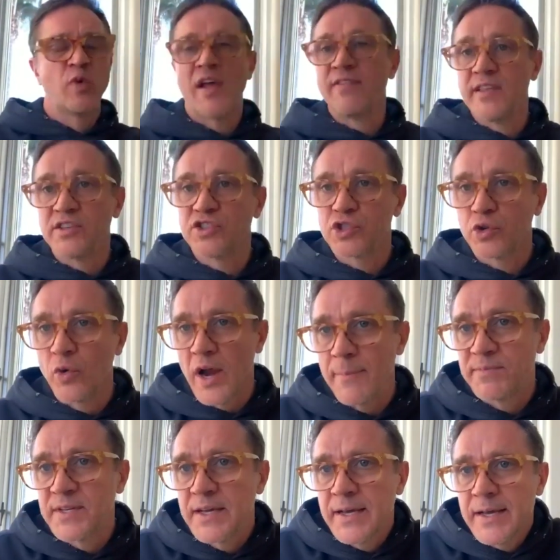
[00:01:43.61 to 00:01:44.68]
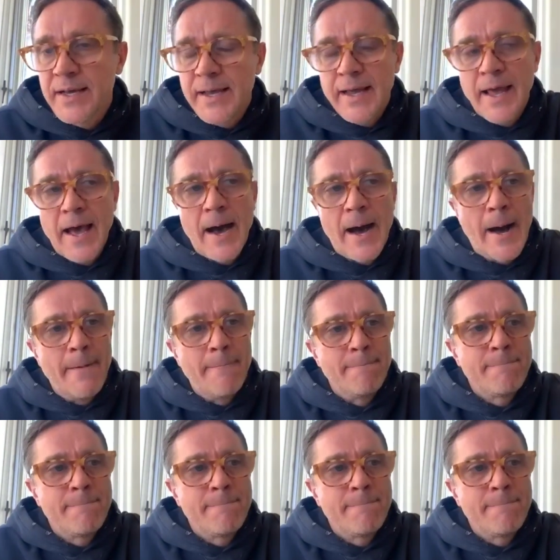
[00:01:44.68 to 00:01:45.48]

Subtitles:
read this script, I